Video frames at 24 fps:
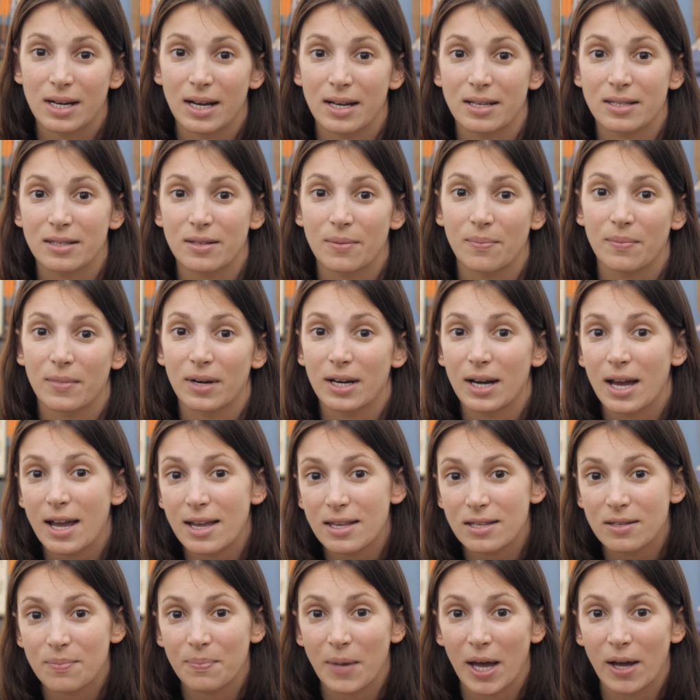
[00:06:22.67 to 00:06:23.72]
it has some
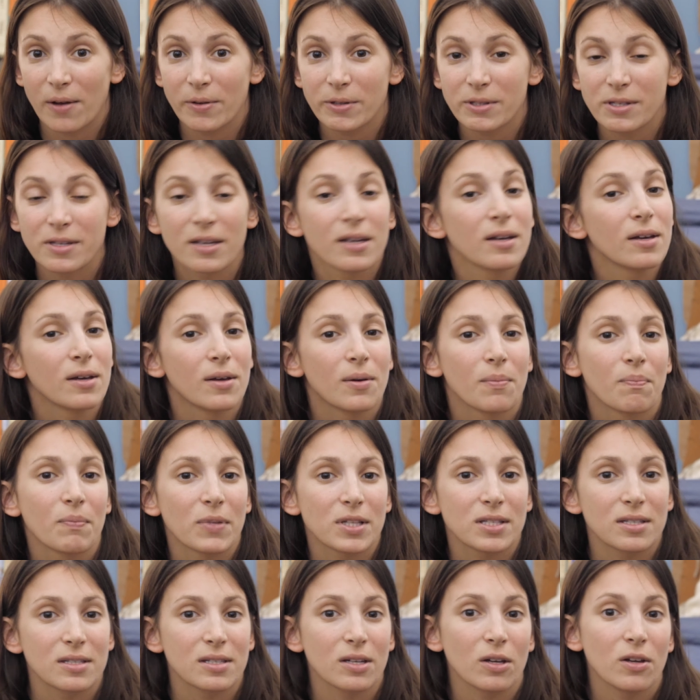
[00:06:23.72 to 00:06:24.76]
nice bounce,
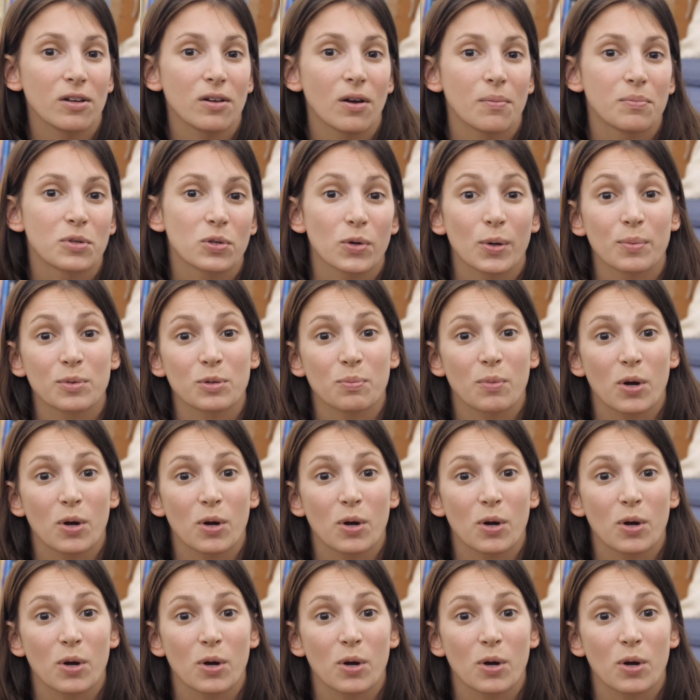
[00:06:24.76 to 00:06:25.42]
but still absorbs